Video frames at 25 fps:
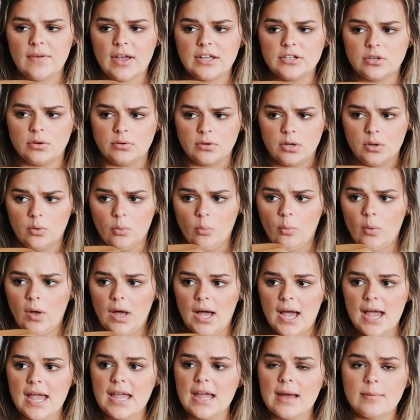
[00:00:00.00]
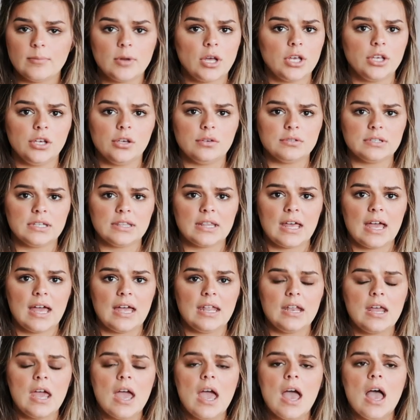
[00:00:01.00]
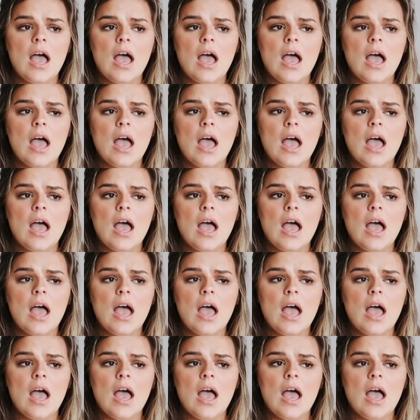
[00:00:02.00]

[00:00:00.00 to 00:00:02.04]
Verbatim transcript: I don't know why I'm not using that.